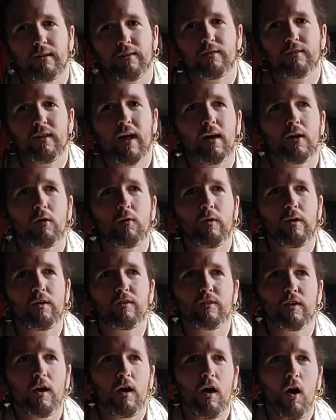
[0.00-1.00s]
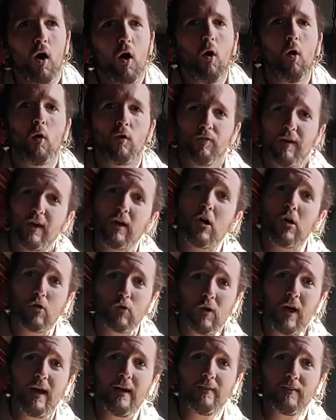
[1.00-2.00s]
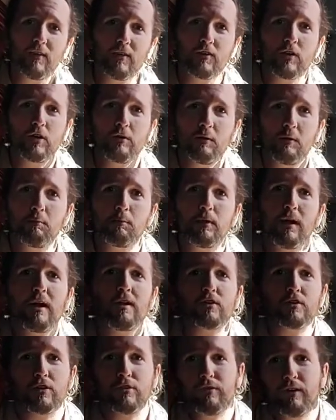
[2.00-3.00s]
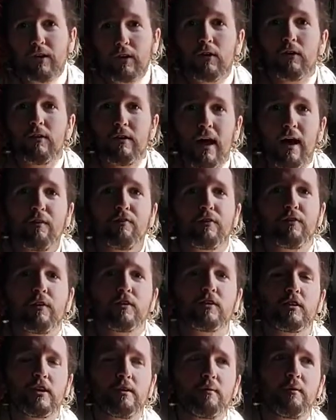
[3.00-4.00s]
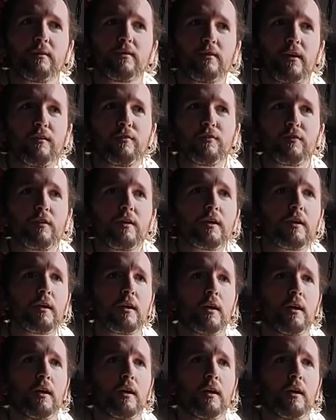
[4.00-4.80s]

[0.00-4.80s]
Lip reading: It's not always, if I go right, there's going to be pleasure. If I go left, there's going to be suffering.